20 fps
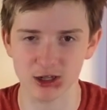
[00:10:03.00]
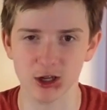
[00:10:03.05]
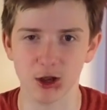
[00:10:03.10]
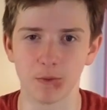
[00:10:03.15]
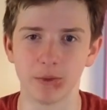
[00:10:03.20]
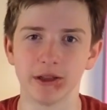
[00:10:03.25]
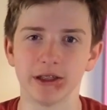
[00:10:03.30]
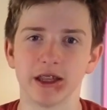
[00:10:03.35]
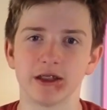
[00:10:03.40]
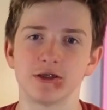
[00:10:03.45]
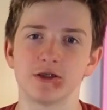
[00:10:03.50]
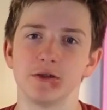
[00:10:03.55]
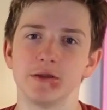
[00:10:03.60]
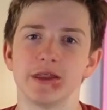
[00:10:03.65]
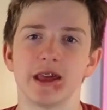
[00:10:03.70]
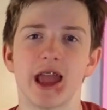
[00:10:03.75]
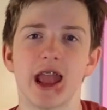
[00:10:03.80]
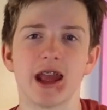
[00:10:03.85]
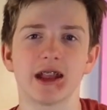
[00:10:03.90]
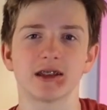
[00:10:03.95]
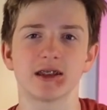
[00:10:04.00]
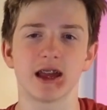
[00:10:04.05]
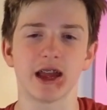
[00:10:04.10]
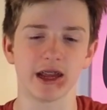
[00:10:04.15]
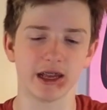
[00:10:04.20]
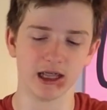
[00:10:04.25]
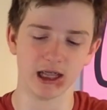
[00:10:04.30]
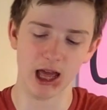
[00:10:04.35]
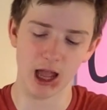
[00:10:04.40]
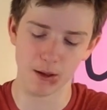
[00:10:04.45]
open. Let's do the
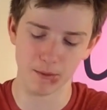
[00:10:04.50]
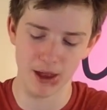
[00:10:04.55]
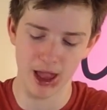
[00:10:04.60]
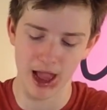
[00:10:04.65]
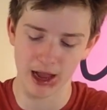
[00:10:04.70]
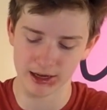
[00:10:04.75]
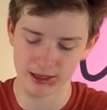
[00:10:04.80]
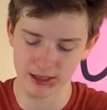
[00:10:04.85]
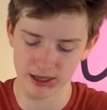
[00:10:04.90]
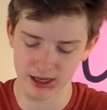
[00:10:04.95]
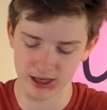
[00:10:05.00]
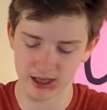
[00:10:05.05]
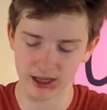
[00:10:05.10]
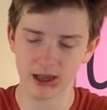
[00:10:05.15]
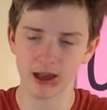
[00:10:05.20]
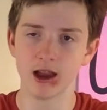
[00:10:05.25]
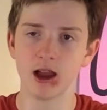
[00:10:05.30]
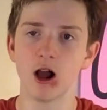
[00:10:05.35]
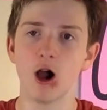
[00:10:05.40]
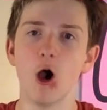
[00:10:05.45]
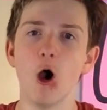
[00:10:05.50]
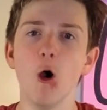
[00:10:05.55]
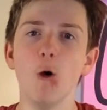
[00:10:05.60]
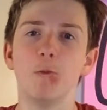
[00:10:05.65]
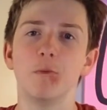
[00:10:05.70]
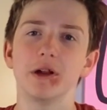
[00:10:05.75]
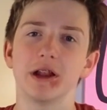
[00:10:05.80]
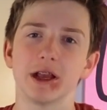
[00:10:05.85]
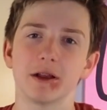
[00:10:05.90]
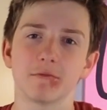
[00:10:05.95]
anticlimactic
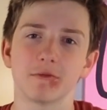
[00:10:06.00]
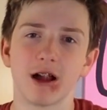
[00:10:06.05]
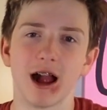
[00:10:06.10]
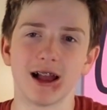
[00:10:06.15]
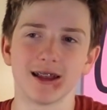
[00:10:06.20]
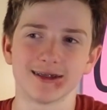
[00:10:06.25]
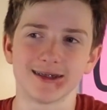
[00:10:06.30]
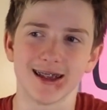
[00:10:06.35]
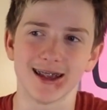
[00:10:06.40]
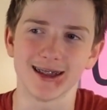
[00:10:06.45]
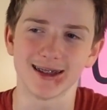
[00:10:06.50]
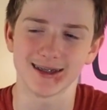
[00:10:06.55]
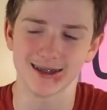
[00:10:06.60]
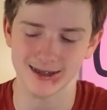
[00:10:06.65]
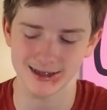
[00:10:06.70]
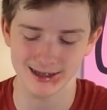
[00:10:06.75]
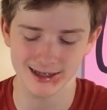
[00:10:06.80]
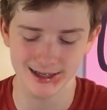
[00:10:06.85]
opening process.